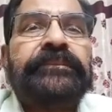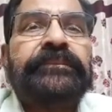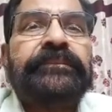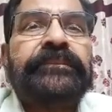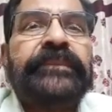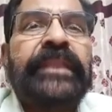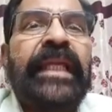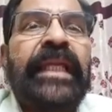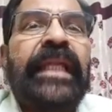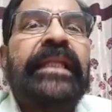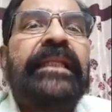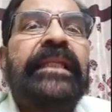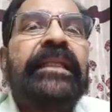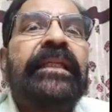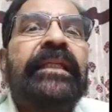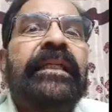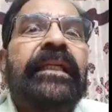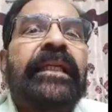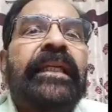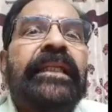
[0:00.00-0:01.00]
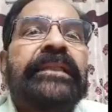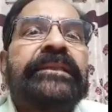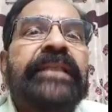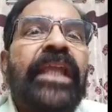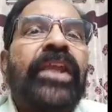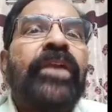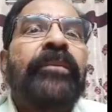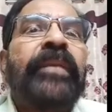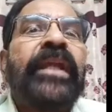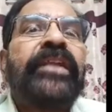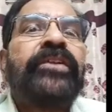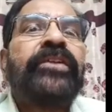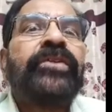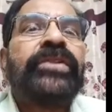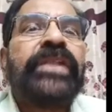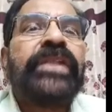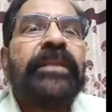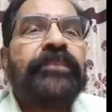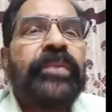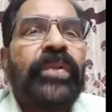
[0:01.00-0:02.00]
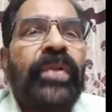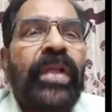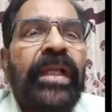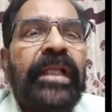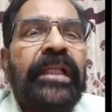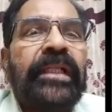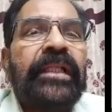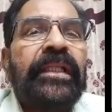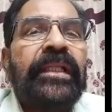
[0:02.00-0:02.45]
Then zygomaticotemporal